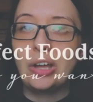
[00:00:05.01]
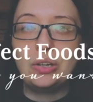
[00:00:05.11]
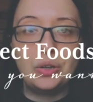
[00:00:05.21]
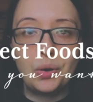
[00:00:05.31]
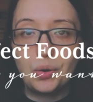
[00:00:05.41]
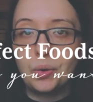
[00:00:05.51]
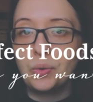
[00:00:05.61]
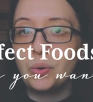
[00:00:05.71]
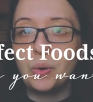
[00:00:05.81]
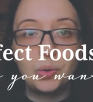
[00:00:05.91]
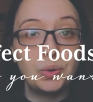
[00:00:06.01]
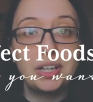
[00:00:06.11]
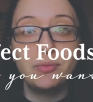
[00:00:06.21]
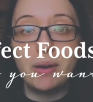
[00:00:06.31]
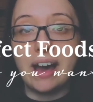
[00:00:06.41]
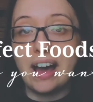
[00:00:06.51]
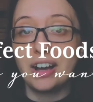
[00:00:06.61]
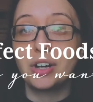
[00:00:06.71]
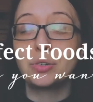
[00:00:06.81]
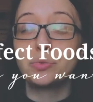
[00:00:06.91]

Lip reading: no holding back,